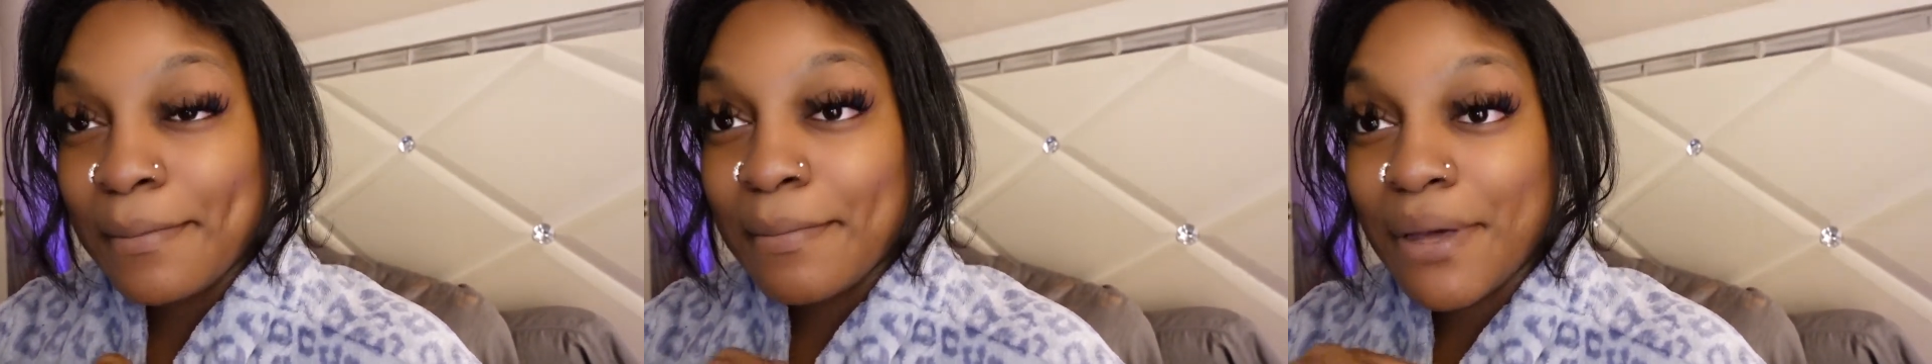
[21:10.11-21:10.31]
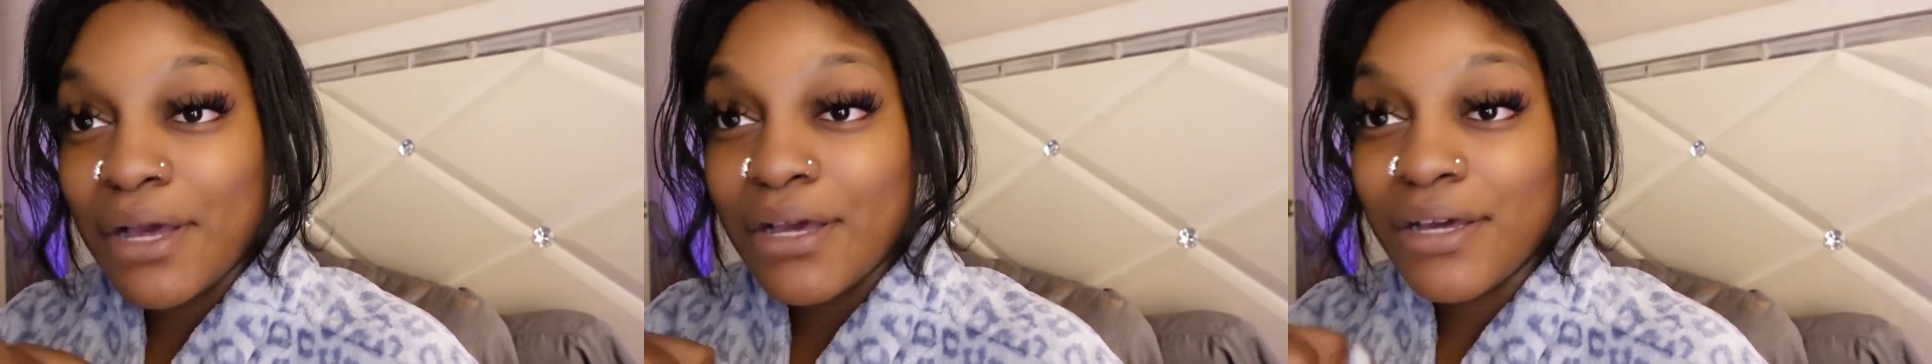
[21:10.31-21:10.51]

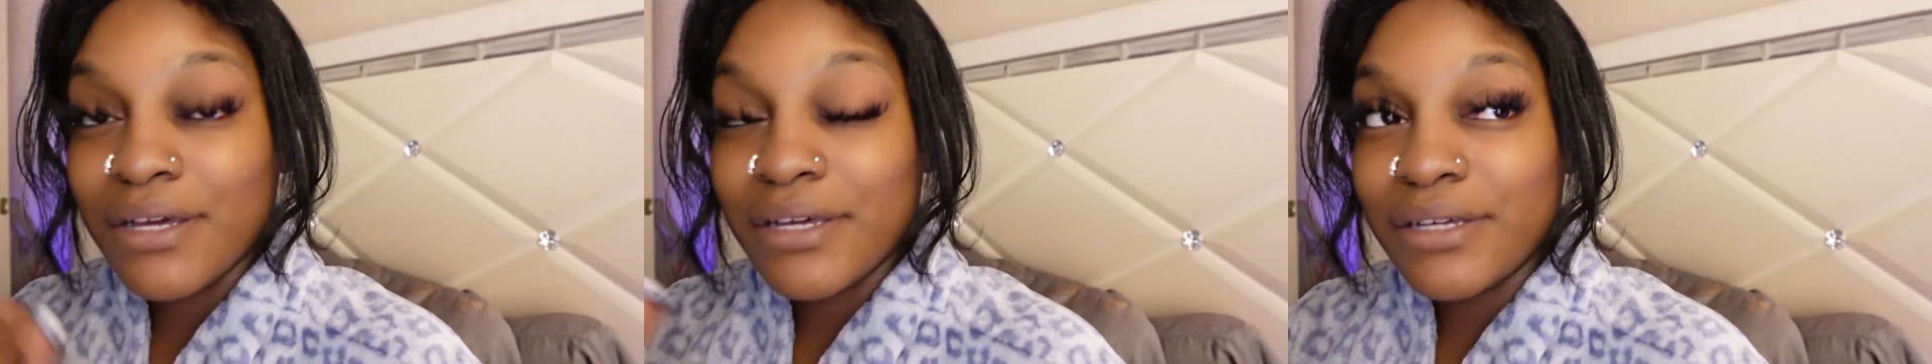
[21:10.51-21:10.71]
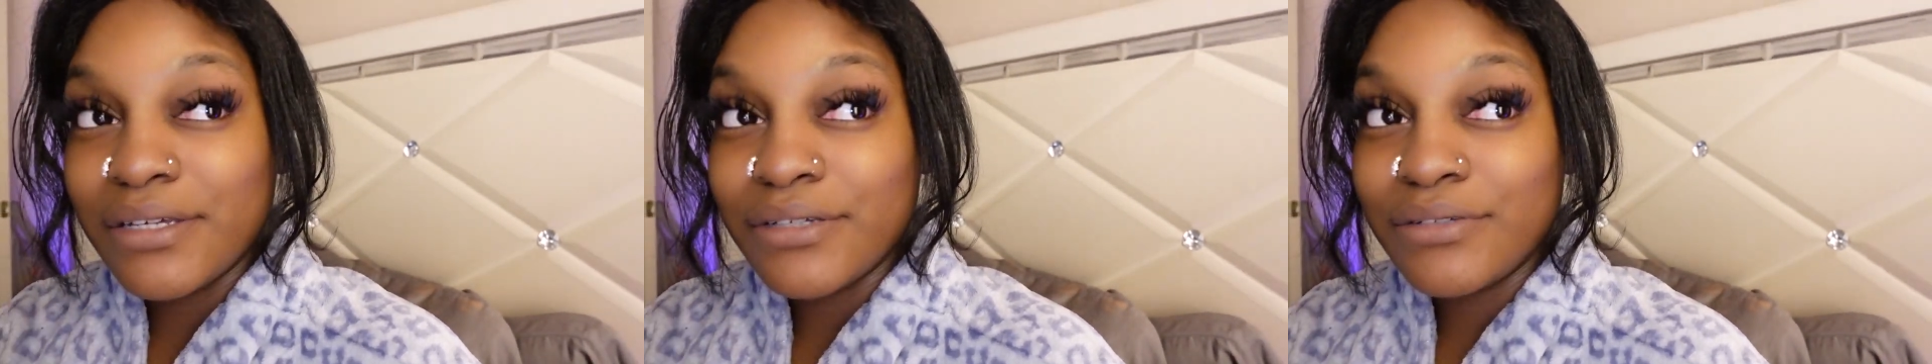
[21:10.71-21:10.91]

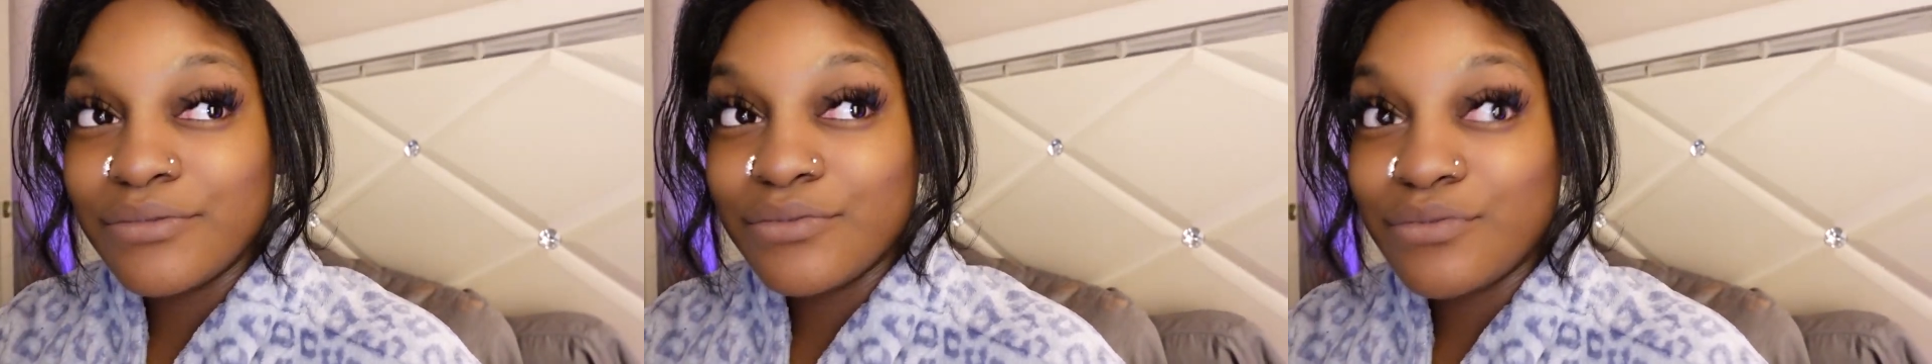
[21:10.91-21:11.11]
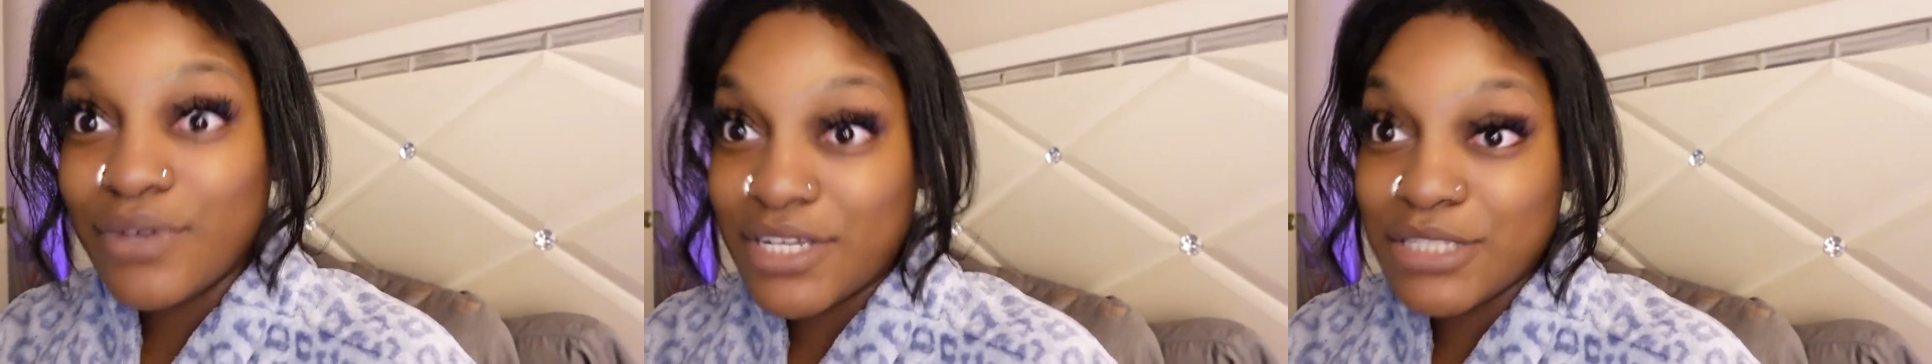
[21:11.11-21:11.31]
my
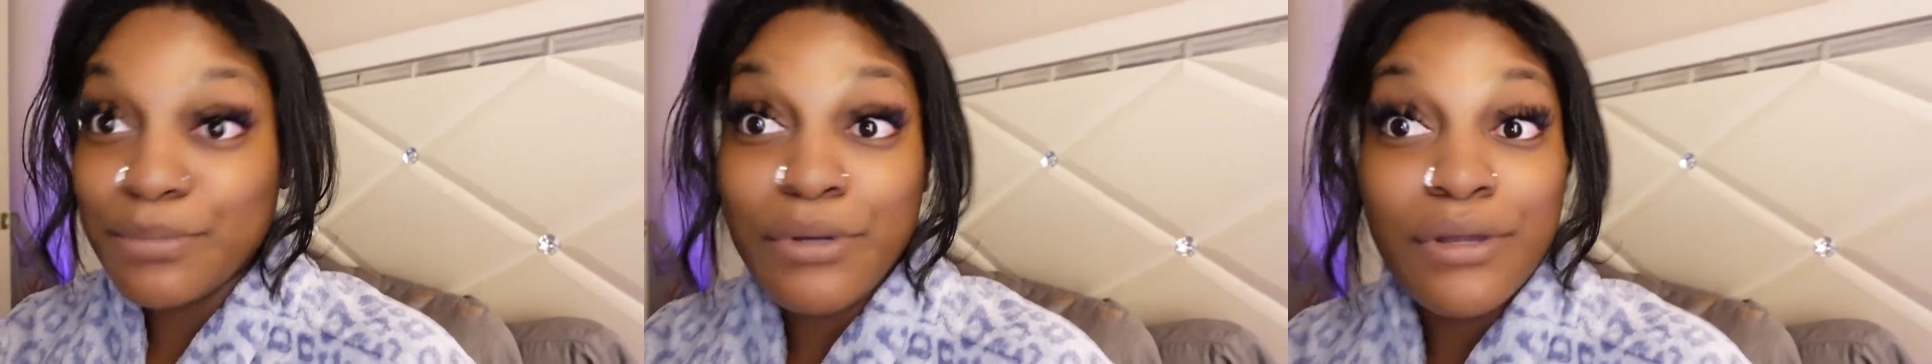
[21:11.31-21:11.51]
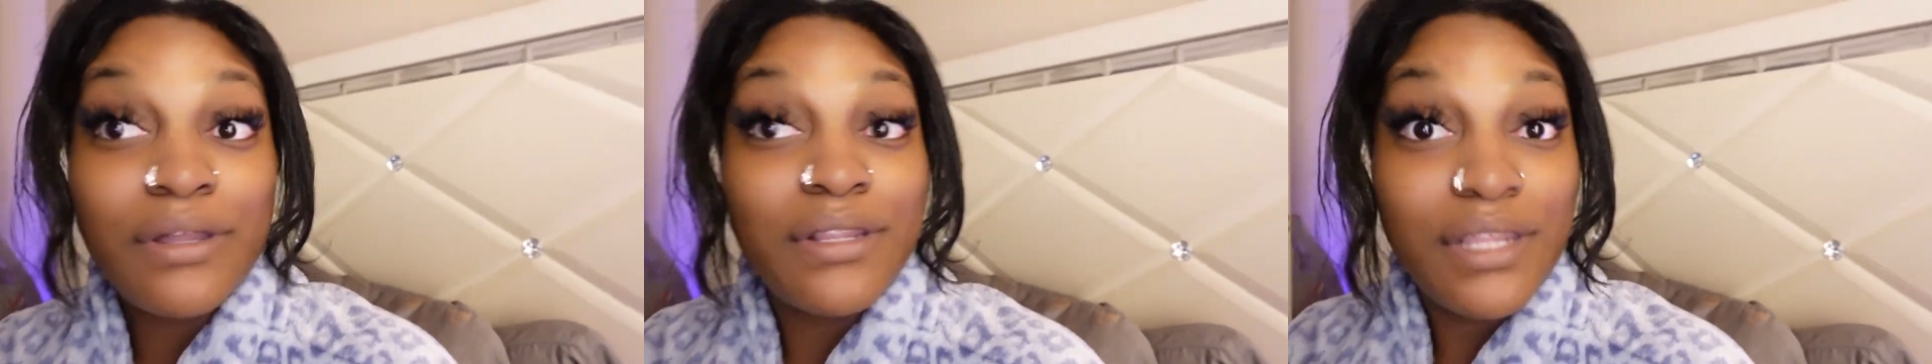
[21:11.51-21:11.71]

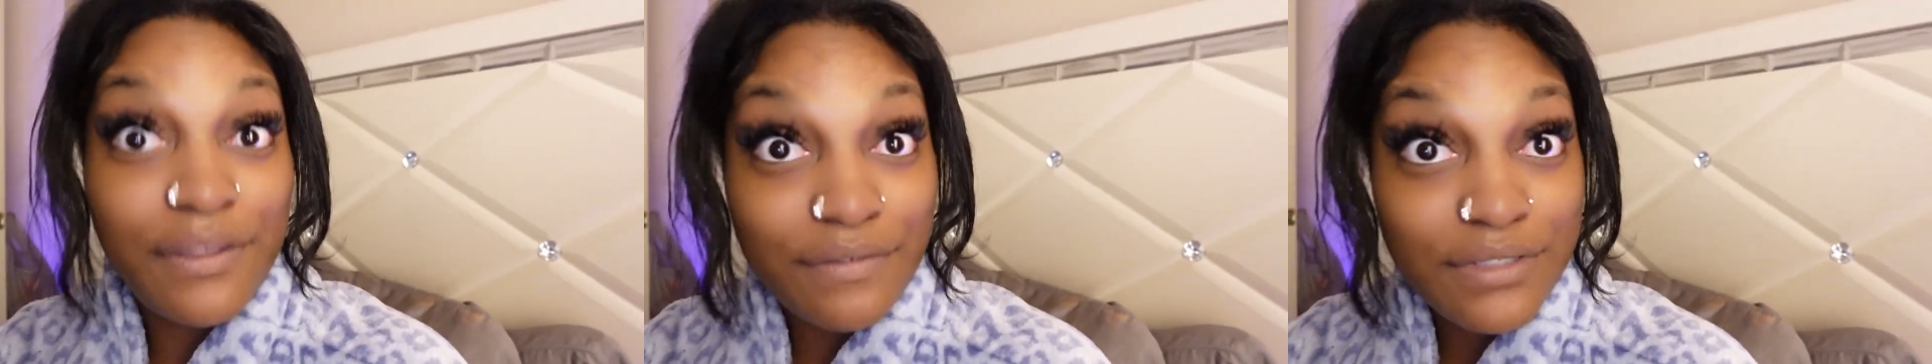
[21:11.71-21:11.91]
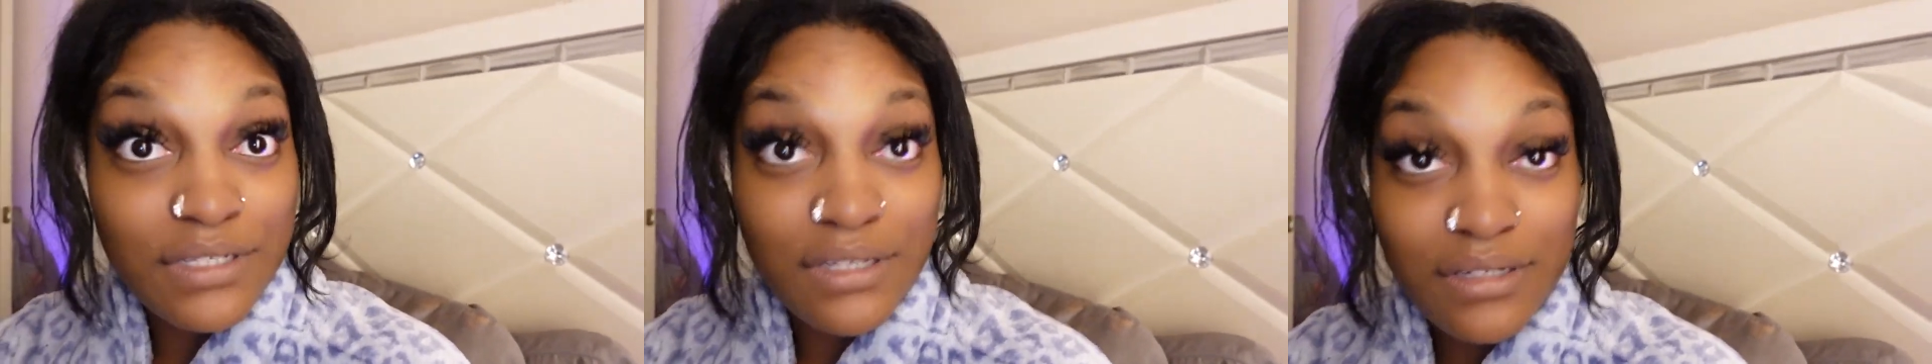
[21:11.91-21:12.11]
raspberry
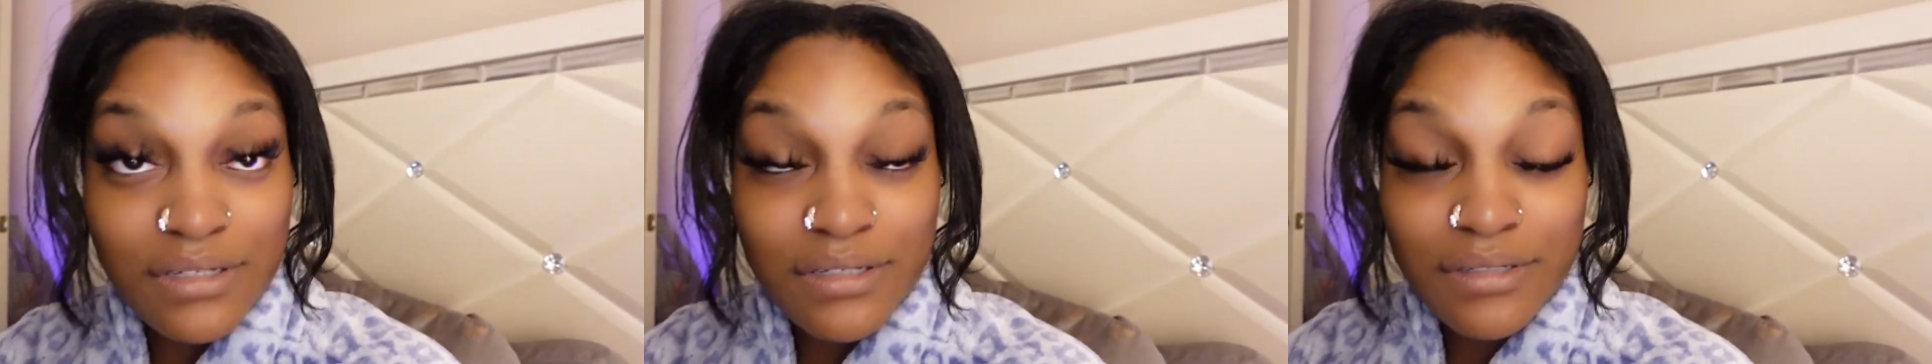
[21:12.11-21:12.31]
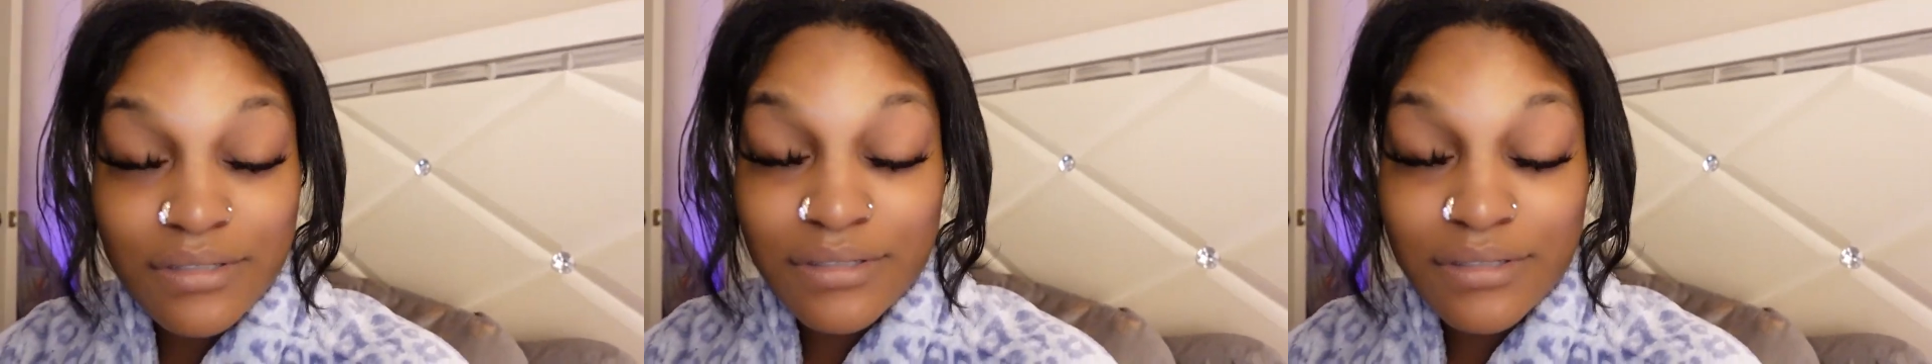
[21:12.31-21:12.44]
leaf tea.